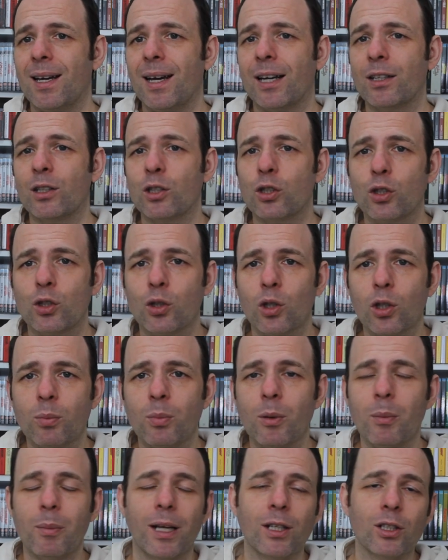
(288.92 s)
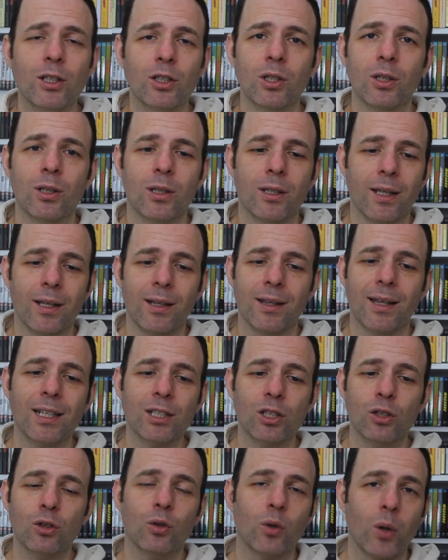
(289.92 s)
And it should be mentioned that
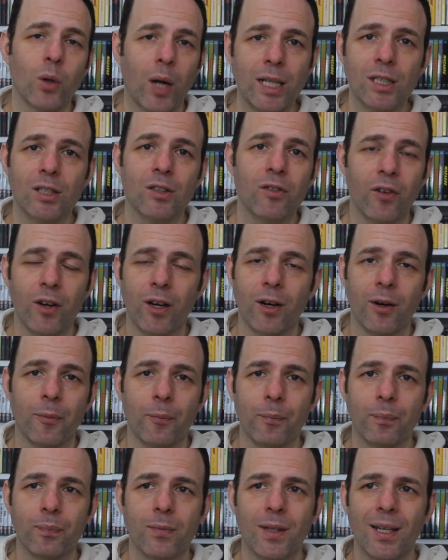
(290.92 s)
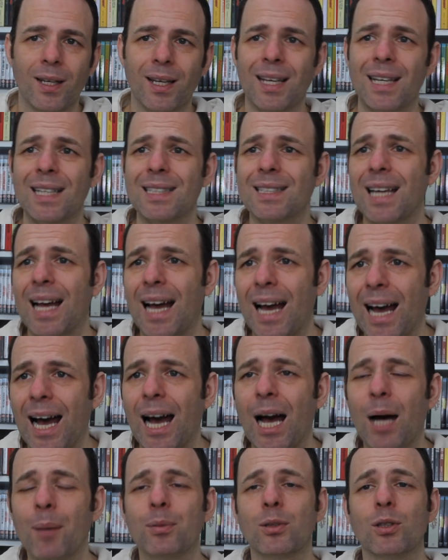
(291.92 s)
this transfer is
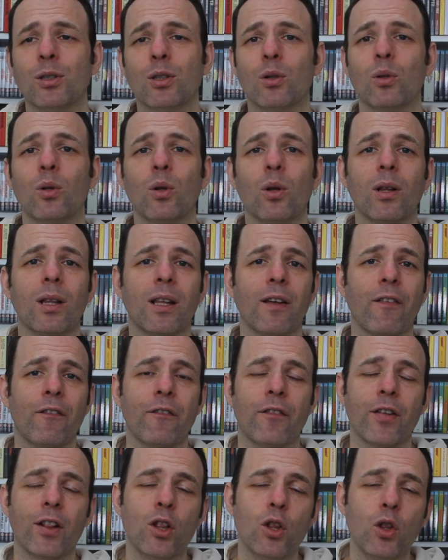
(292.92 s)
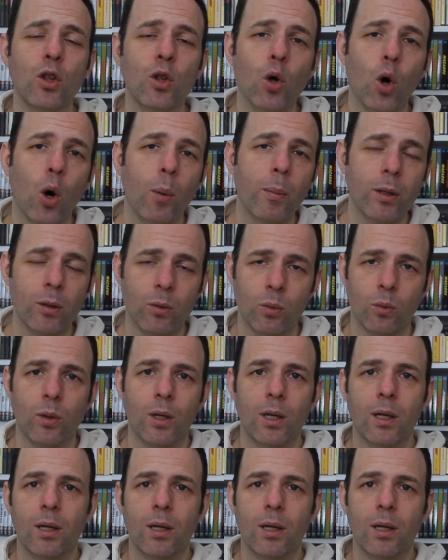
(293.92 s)
absolutely phenomenal,